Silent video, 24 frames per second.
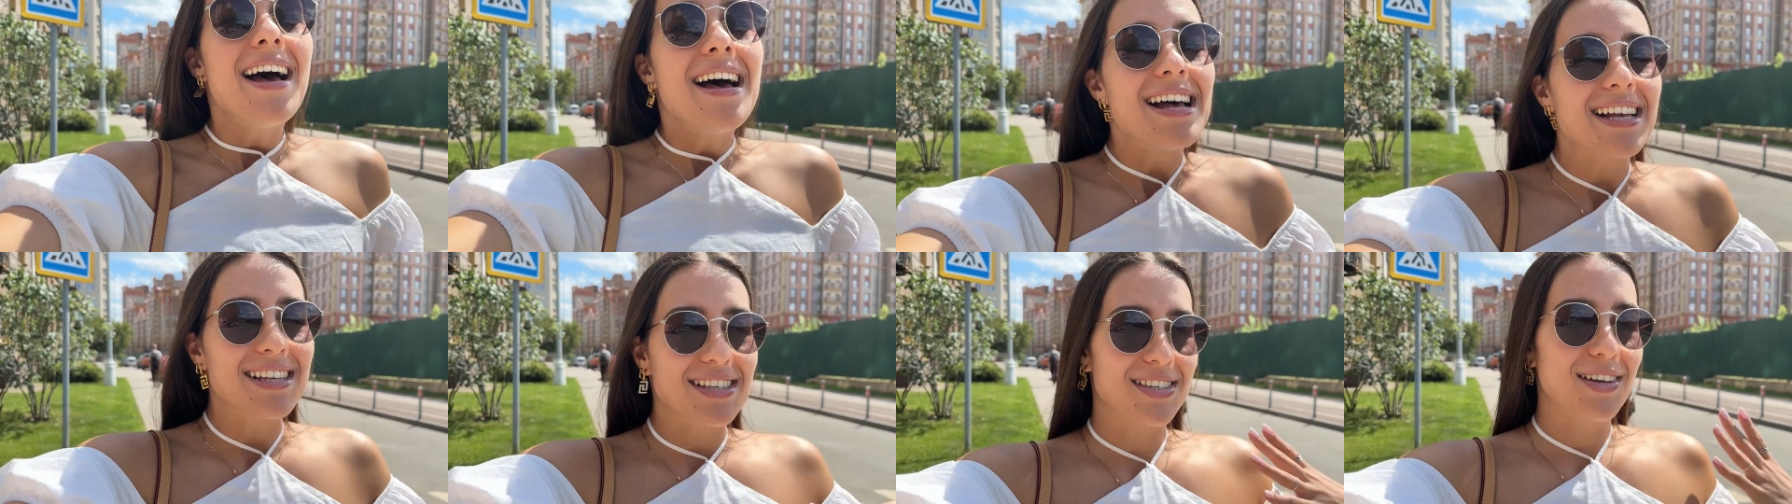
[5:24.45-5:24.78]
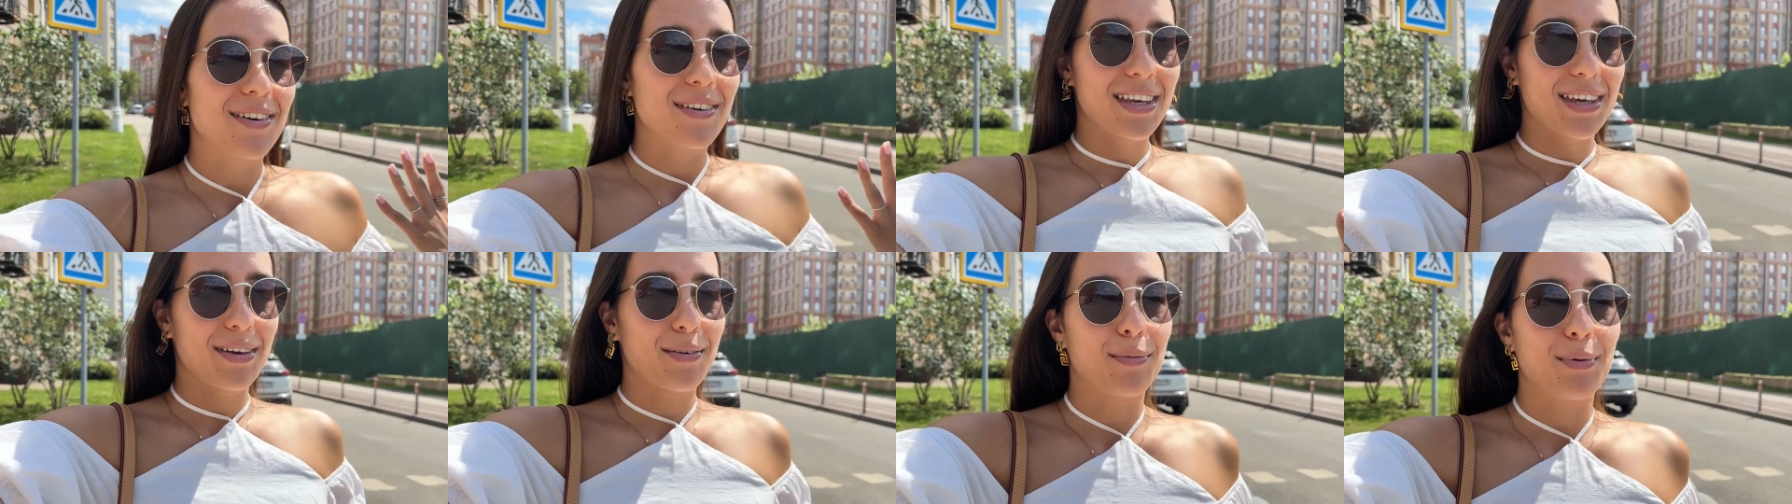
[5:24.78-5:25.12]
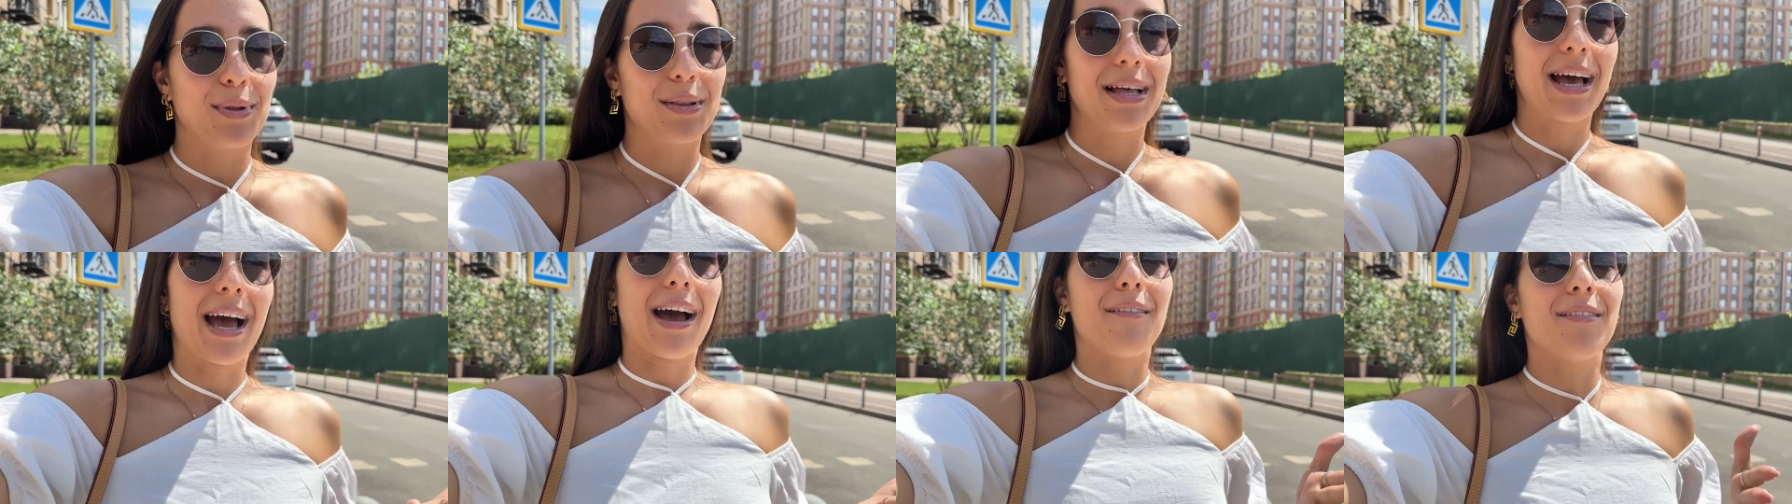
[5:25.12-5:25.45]
and so he
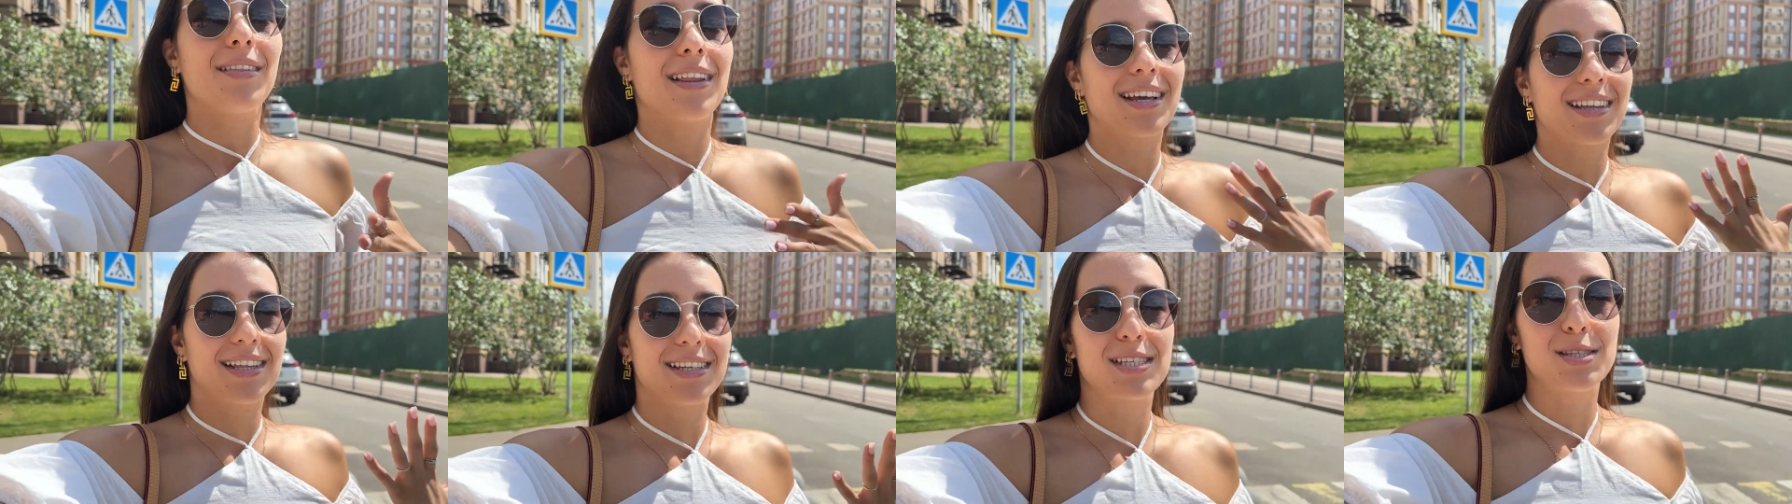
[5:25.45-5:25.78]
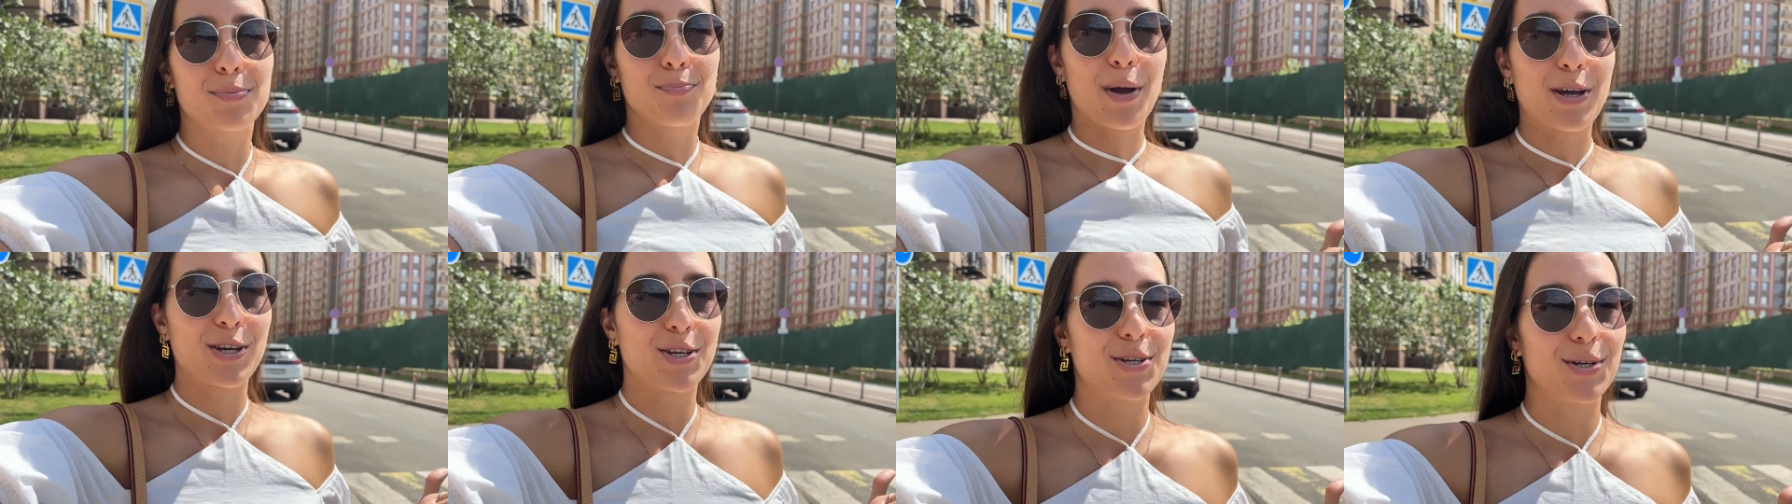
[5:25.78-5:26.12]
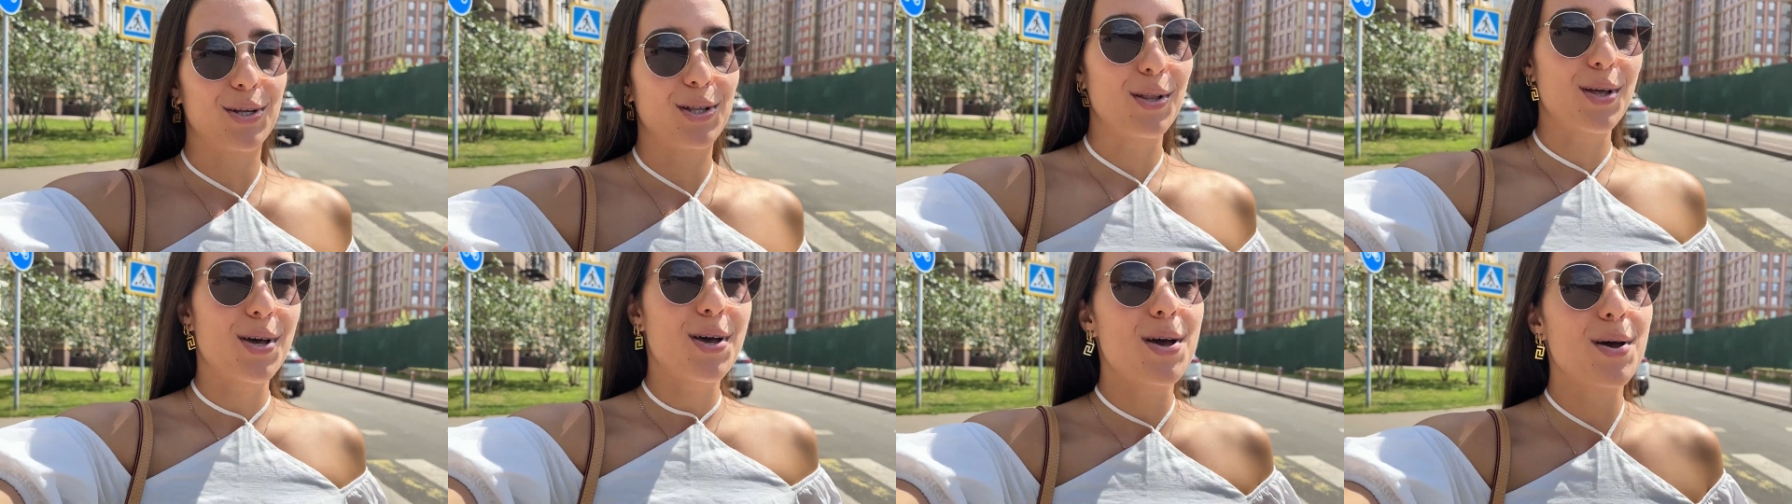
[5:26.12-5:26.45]
will have like the
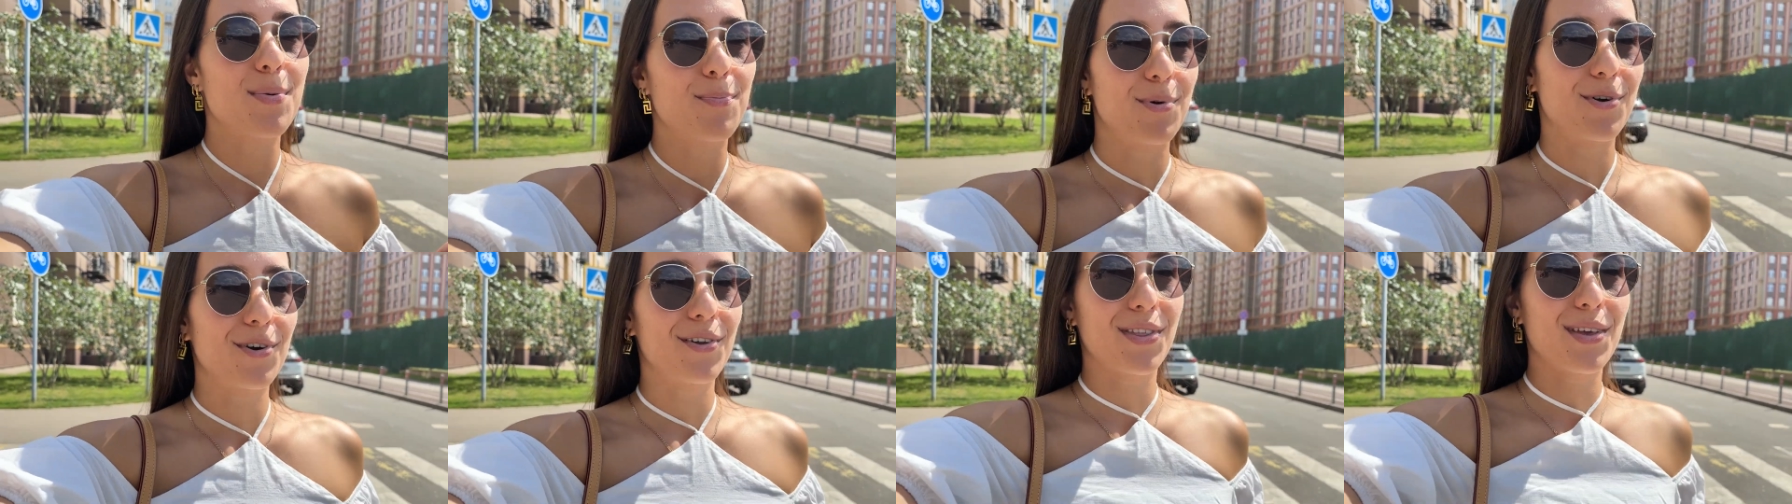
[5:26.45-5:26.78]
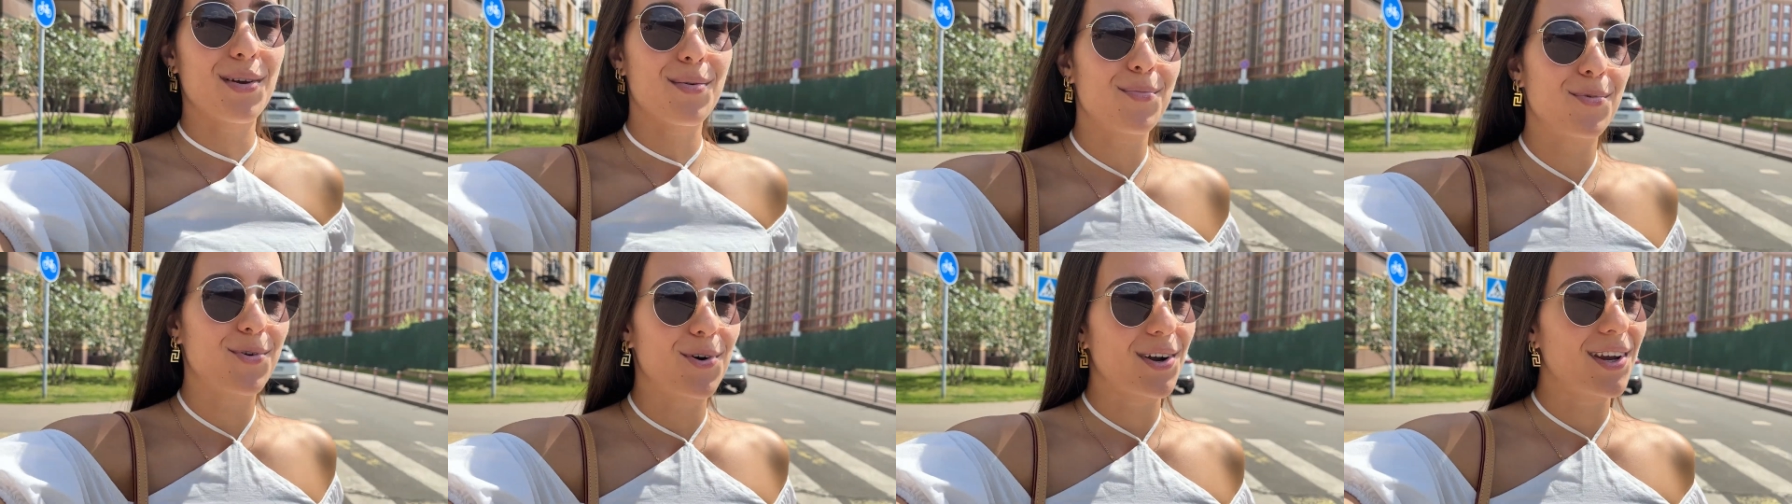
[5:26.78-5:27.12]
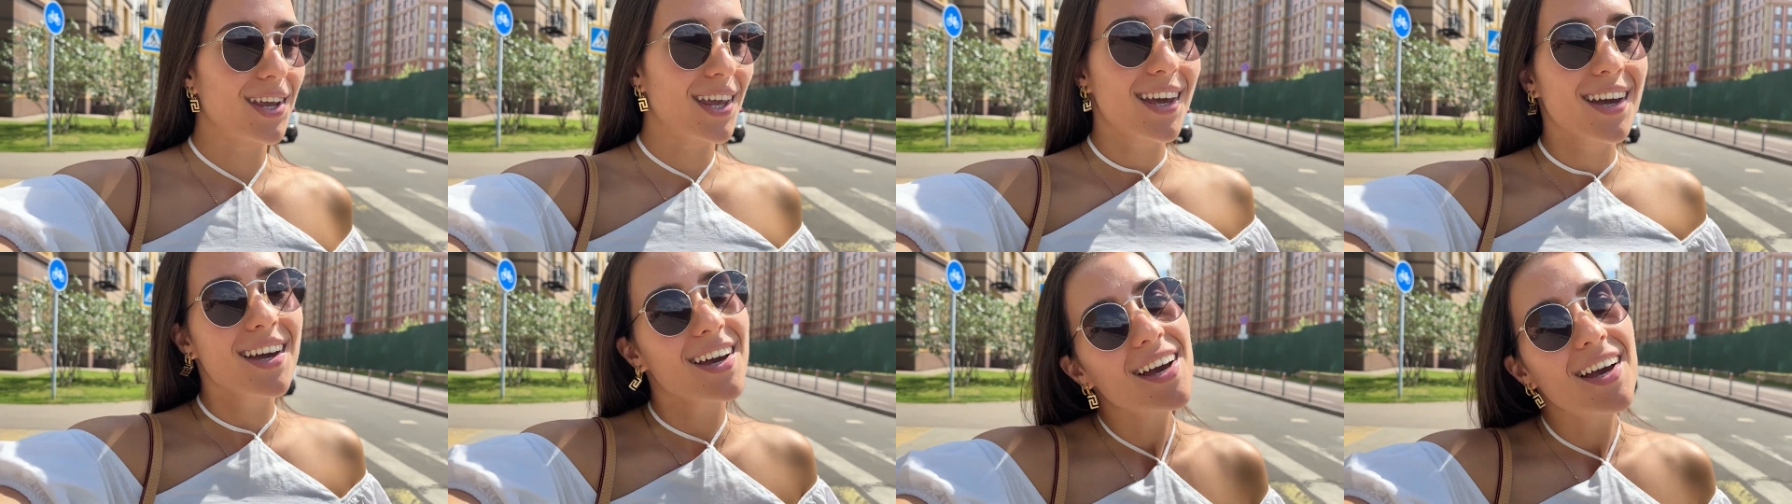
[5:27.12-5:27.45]
special birthday
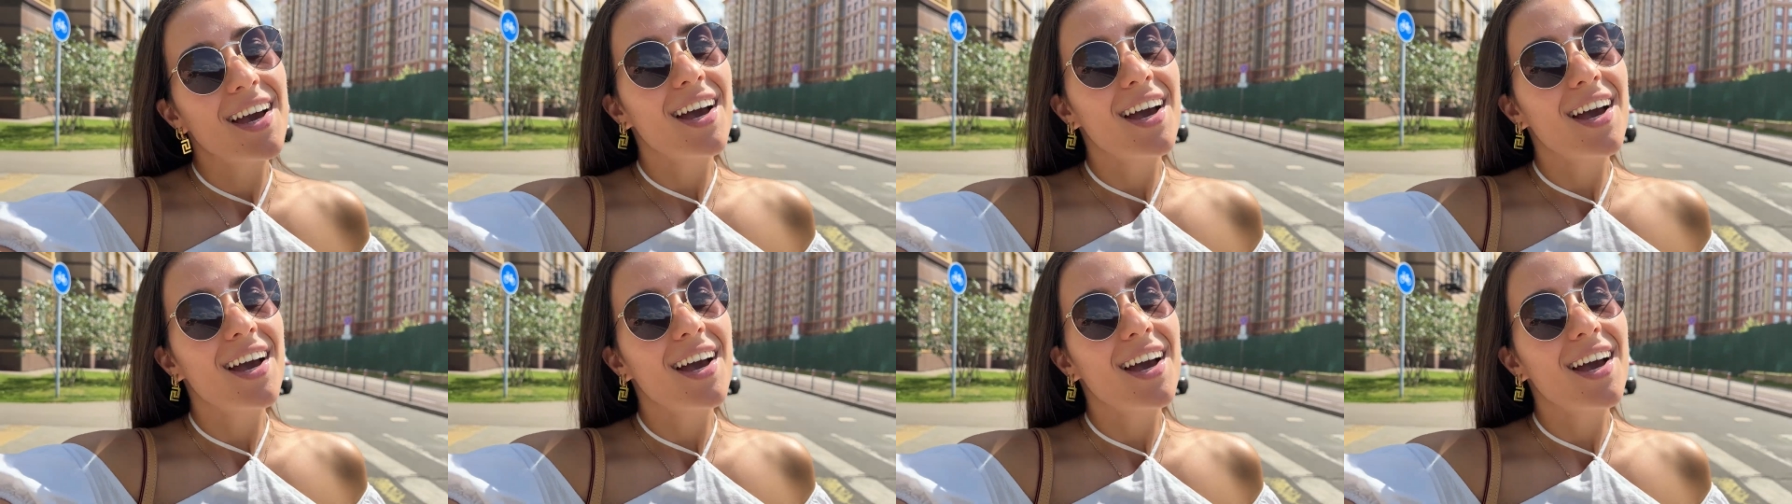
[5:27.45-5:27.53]
morning